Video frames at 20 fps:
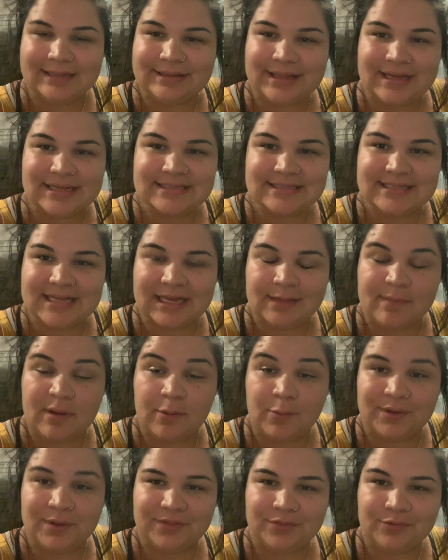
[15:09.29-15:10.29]
last segment
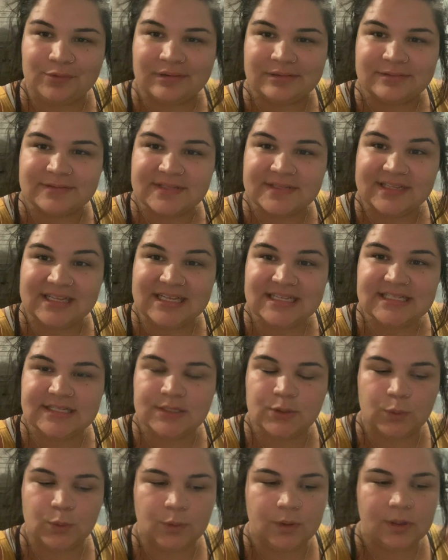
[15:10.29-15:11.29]
went through, so that's
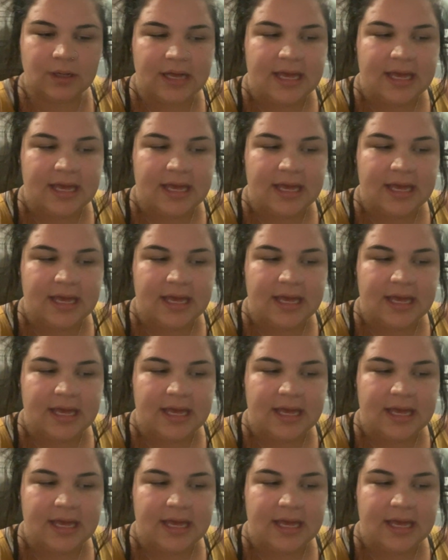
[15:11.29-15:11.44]
cool.